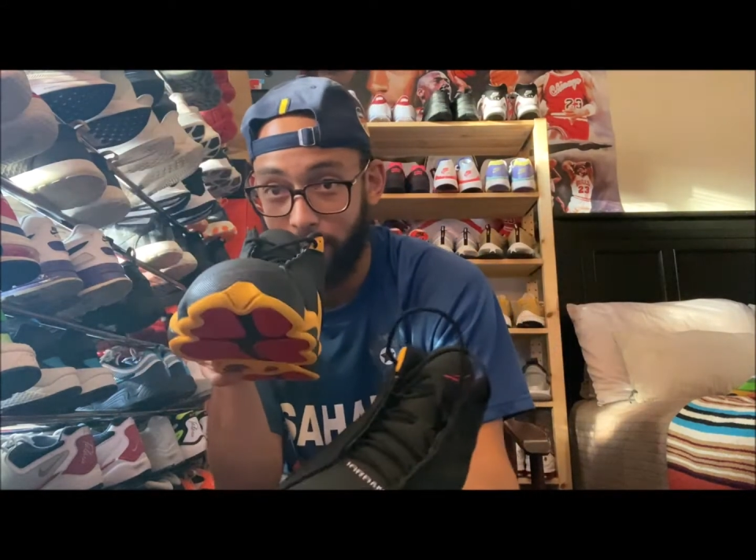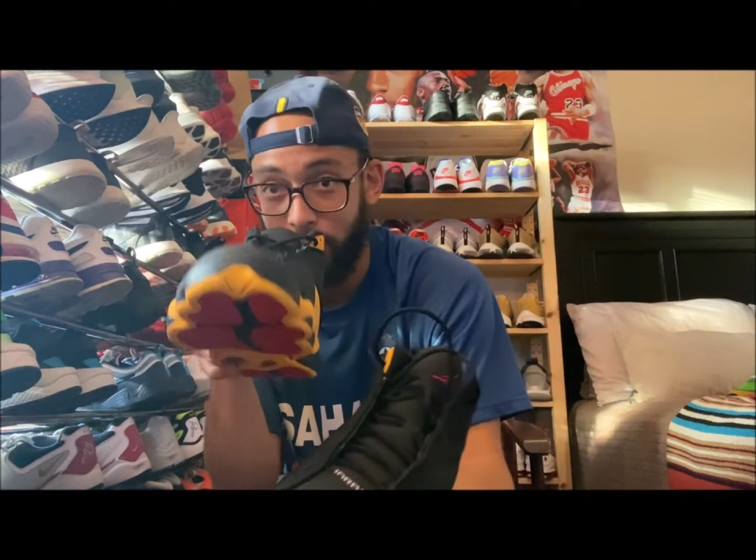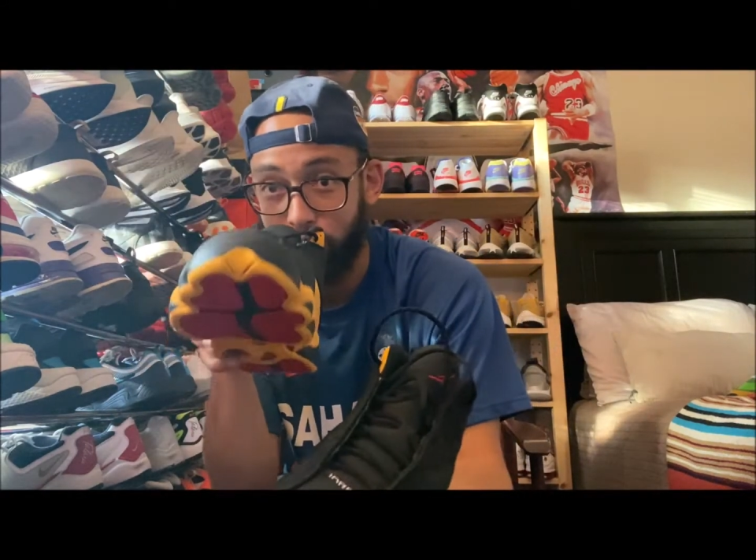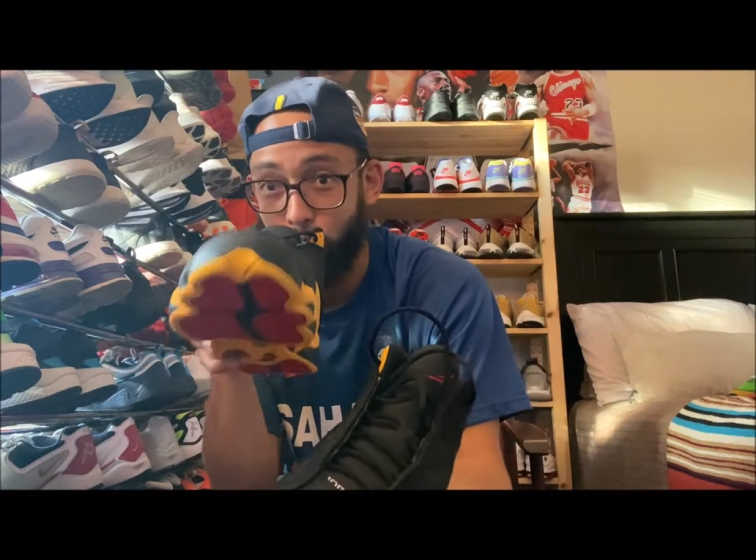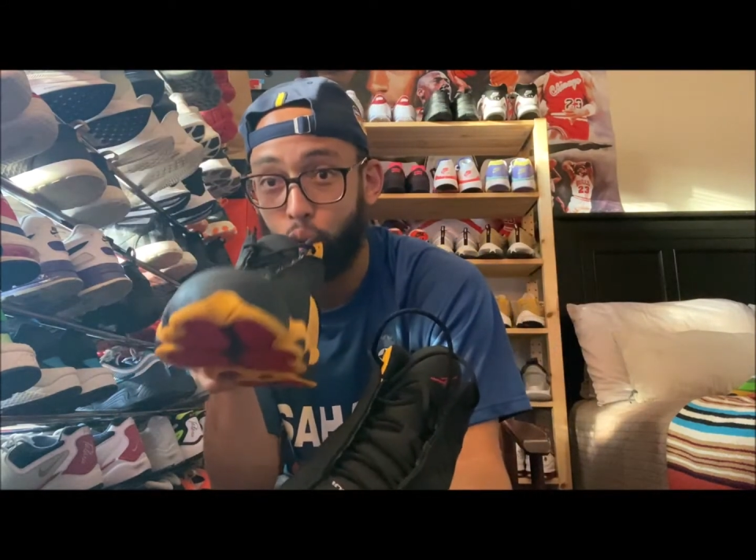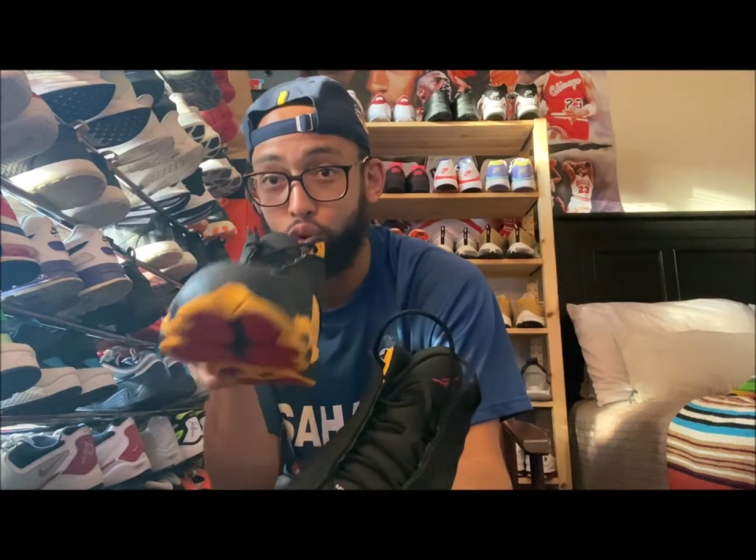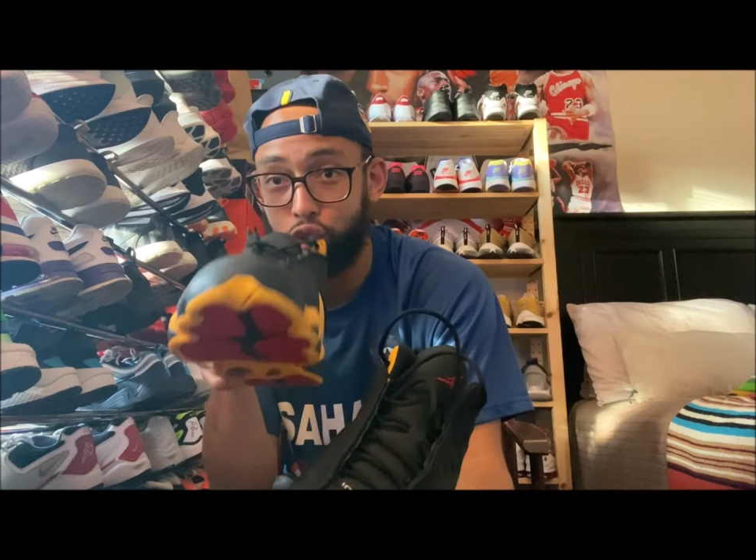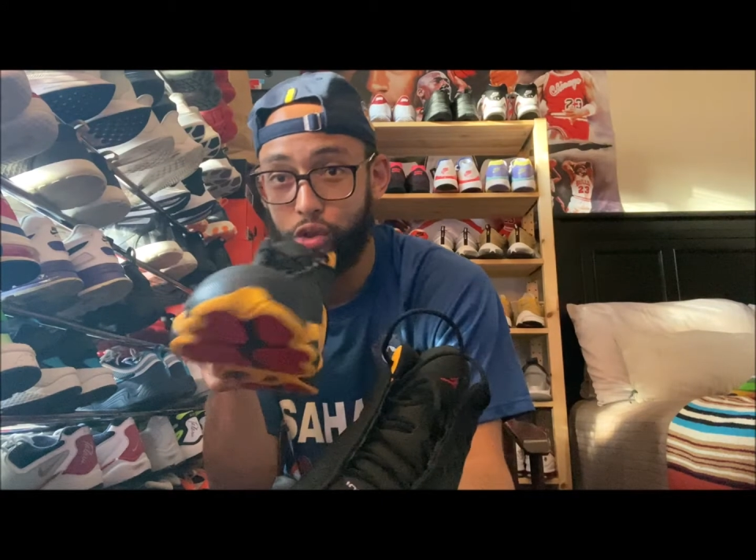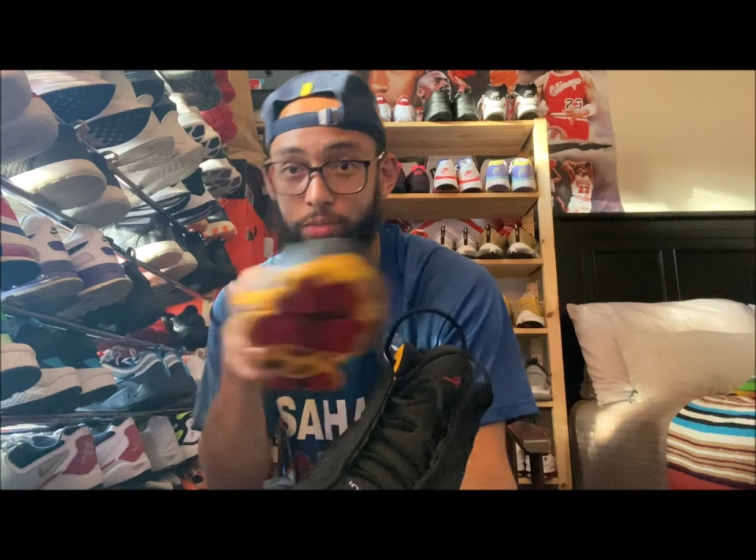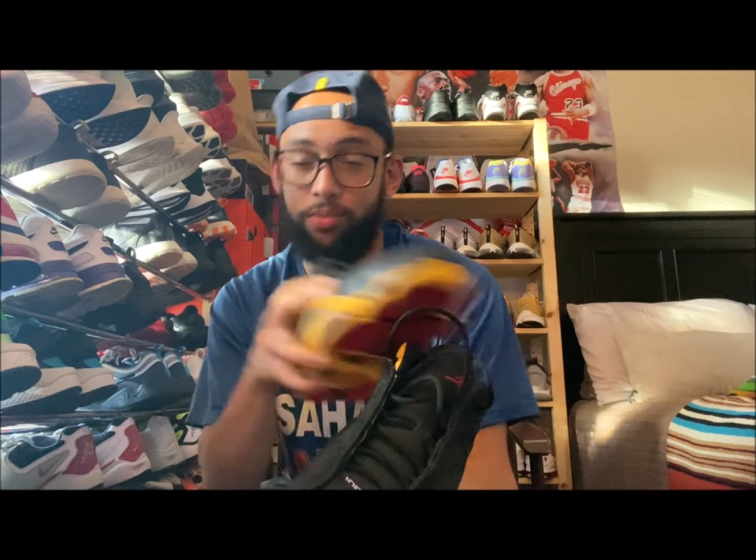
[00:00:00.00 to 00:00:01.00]
I told
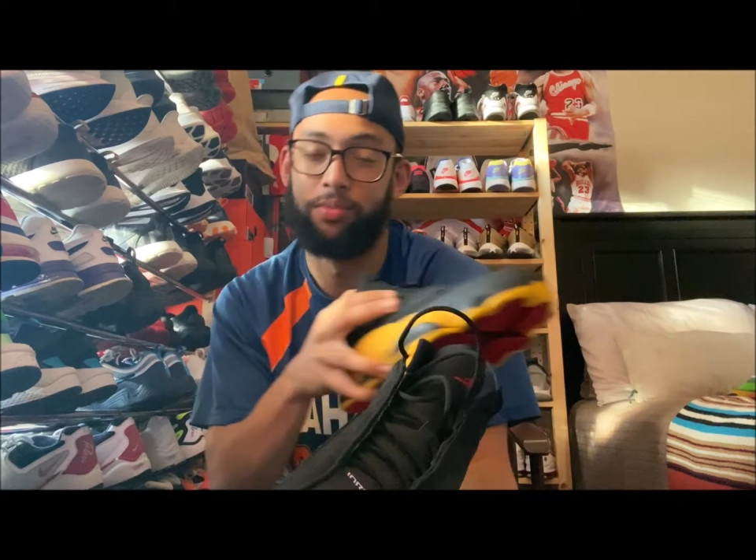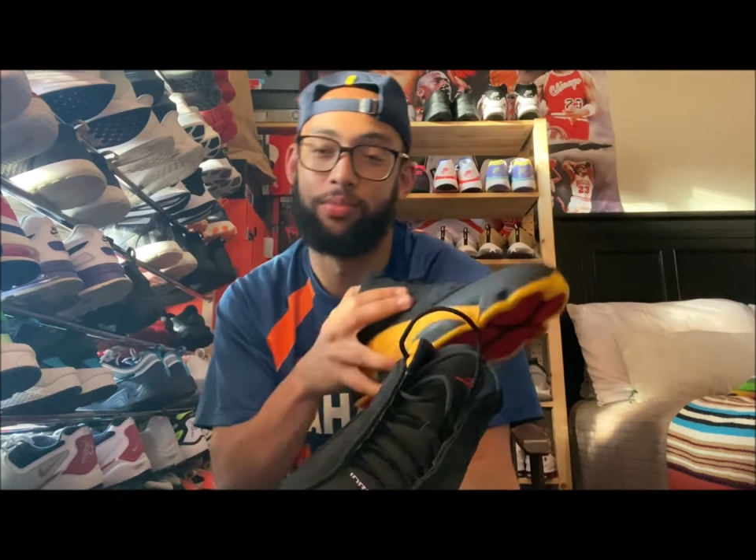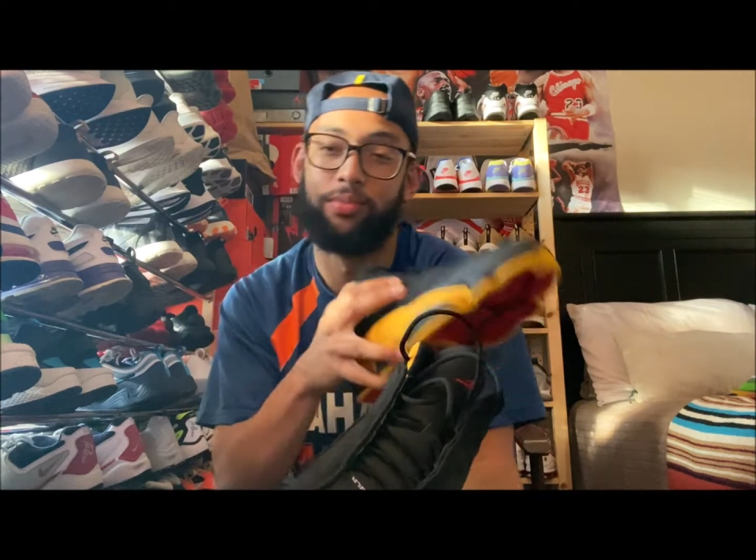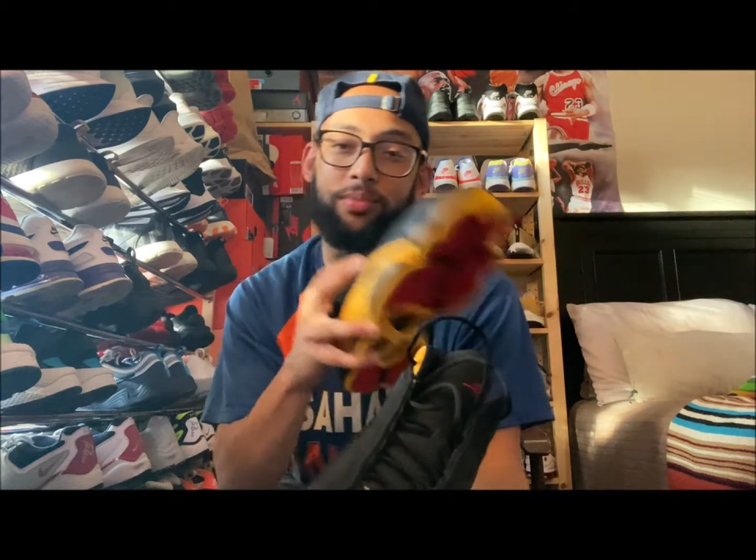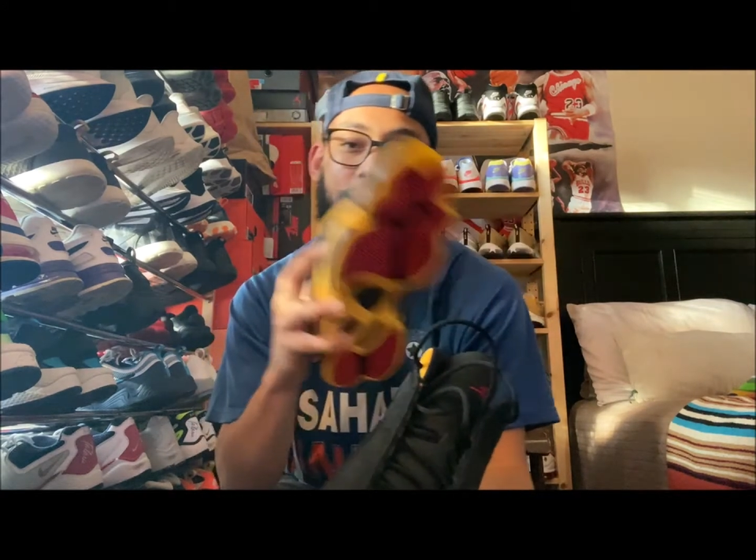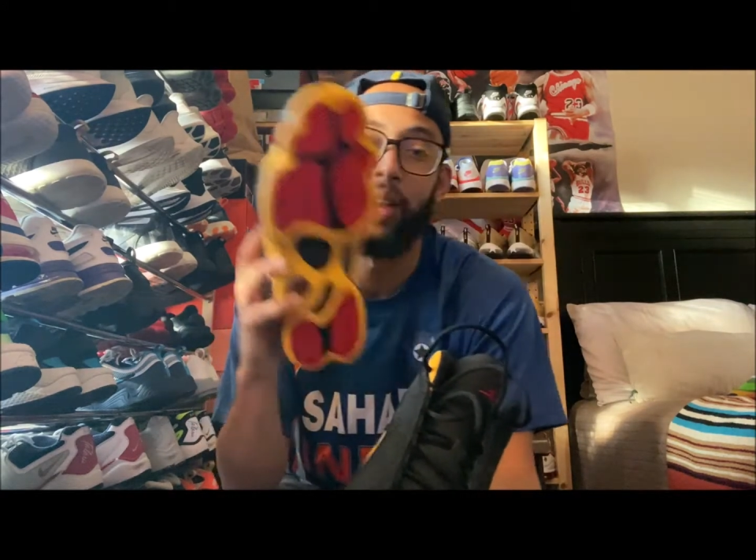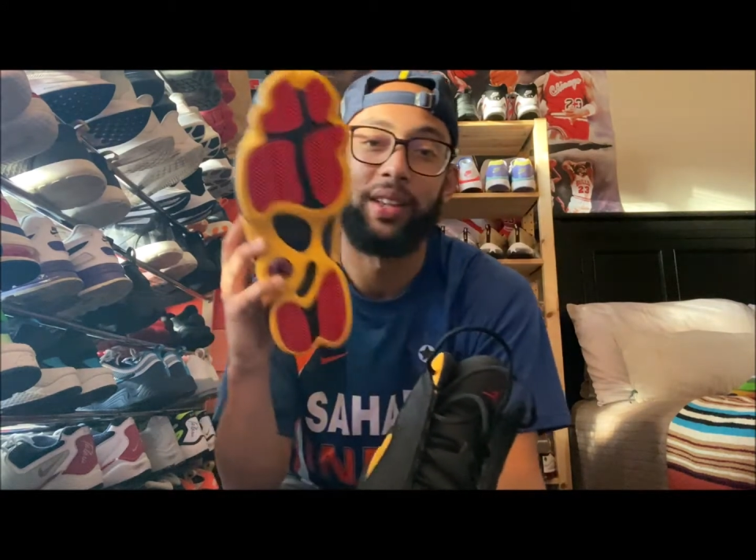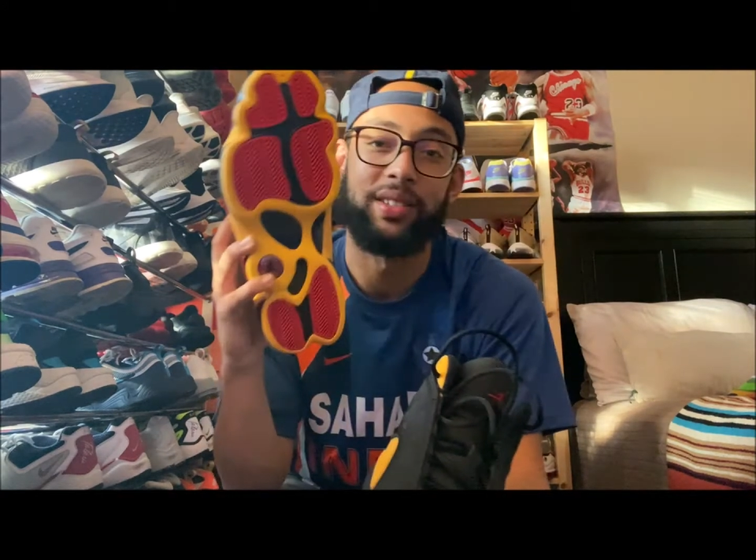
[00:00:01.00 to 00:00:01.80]
you. I